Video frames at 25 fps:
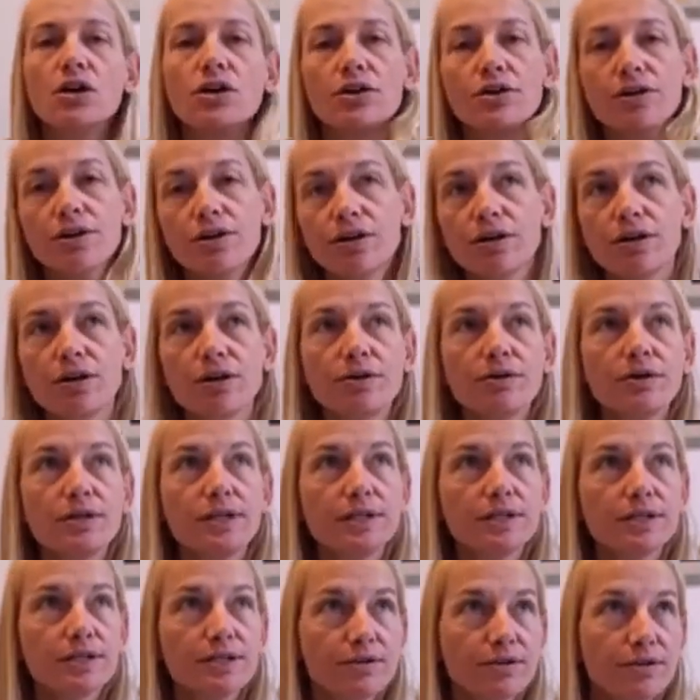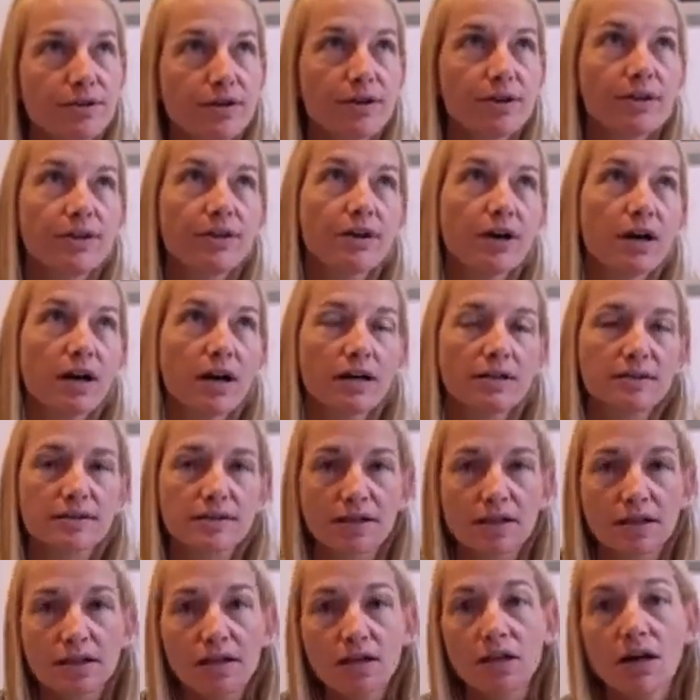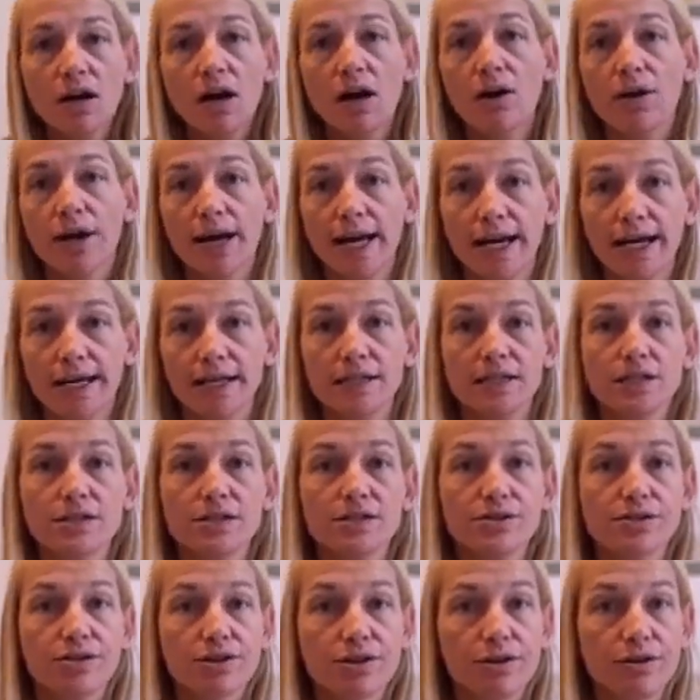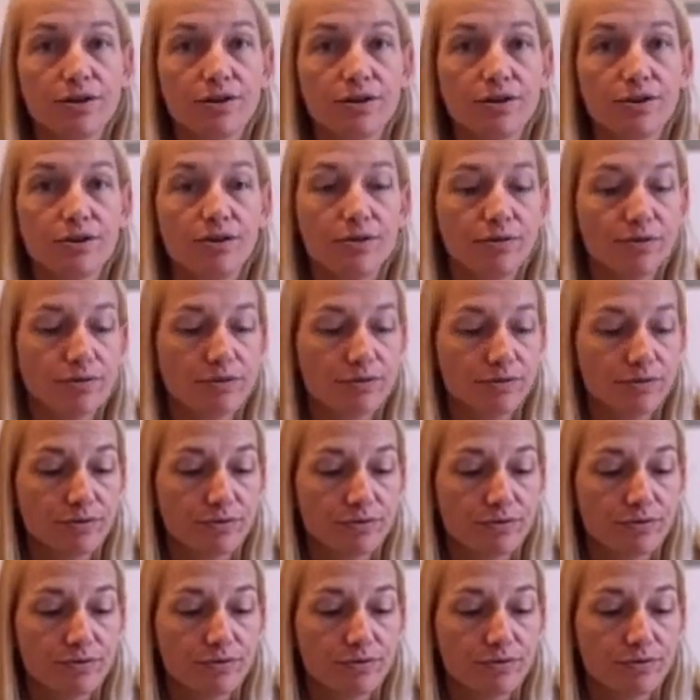Notice your thoughts. Okay, so